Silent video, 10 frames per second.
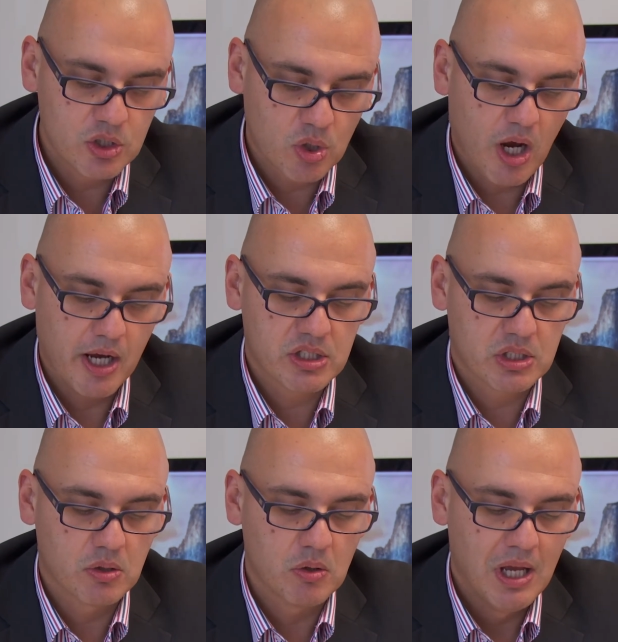try
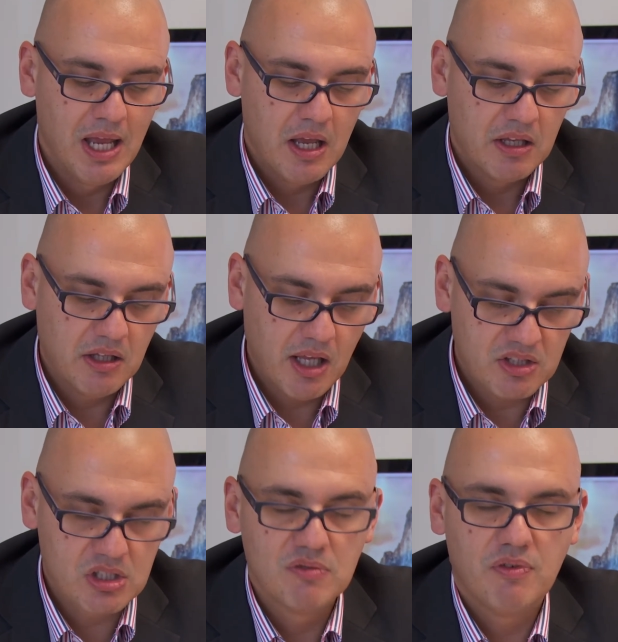to
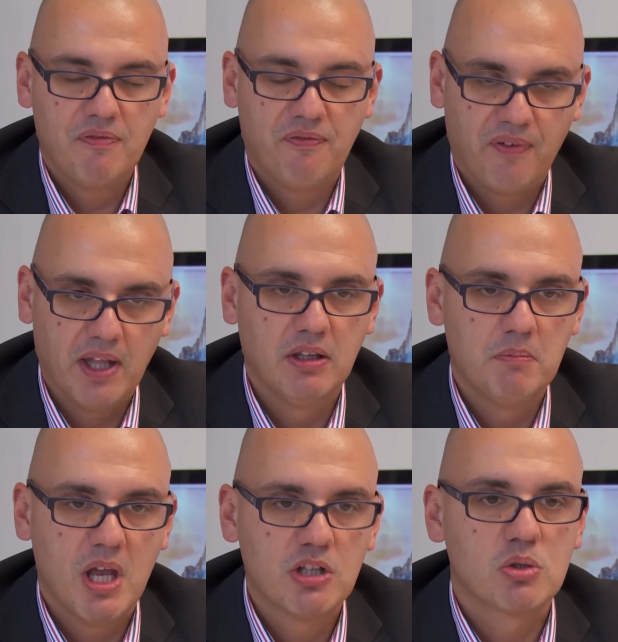get to the
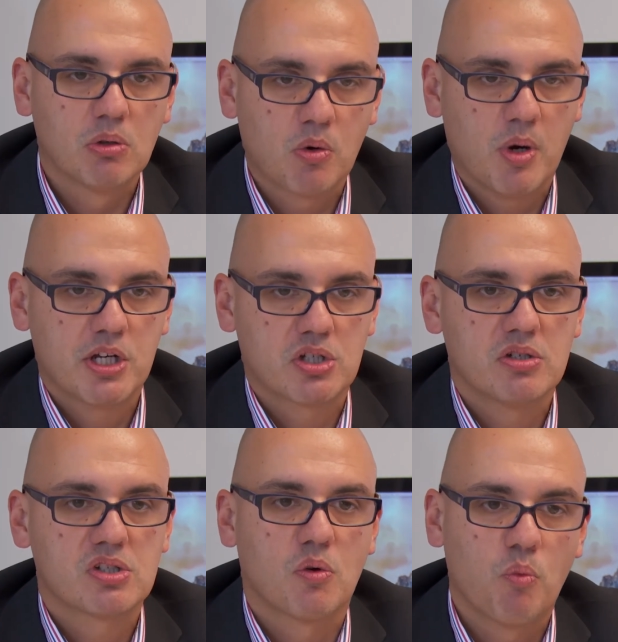fundamental
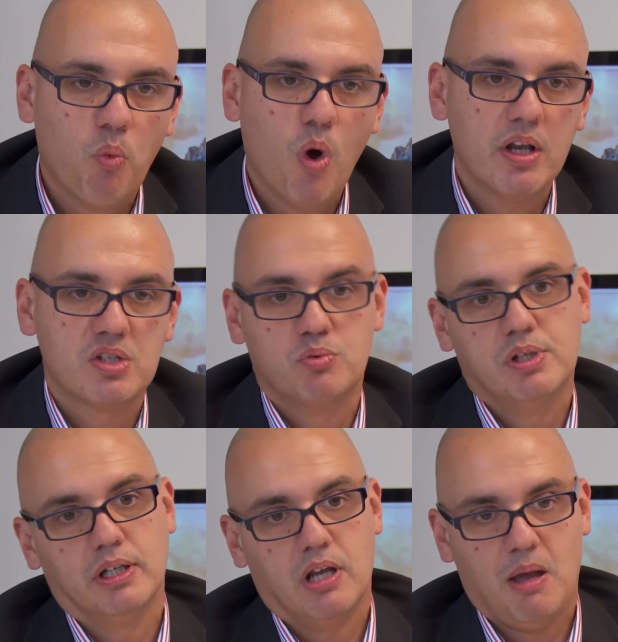questions on what is
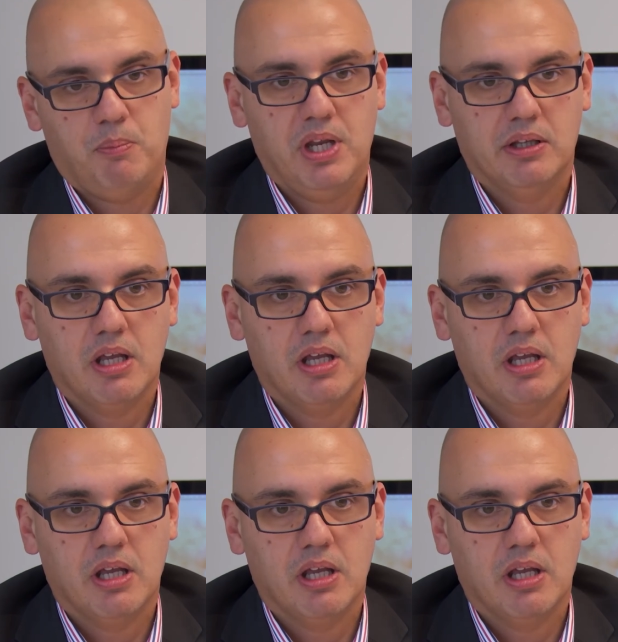really happening